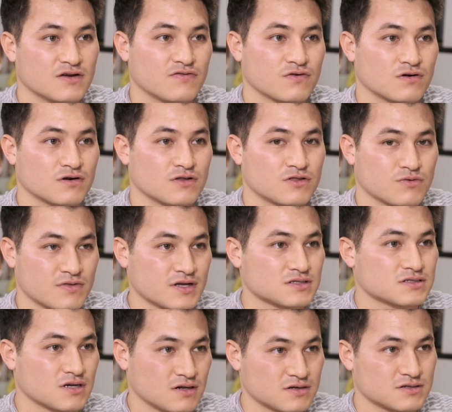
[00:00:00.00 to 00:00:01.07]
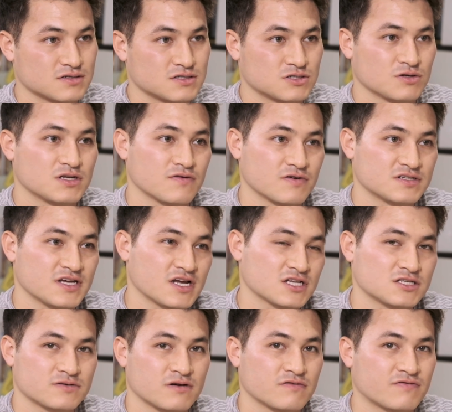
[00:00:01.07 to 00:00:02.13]
For $3,000. So give or take,
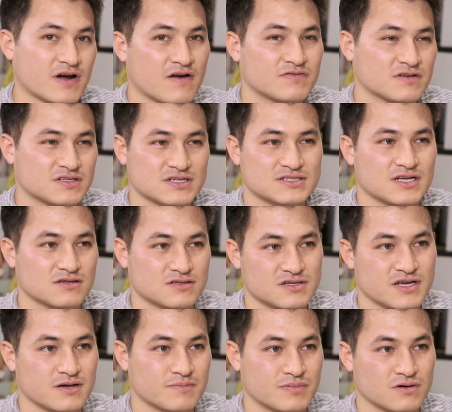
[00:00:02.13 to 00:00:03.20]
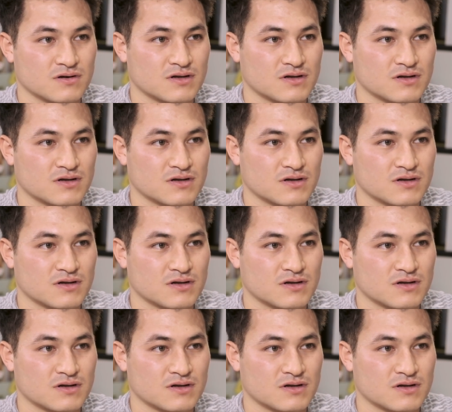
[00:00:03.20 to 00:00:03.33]
it's around 5,000 to 6,000 yen per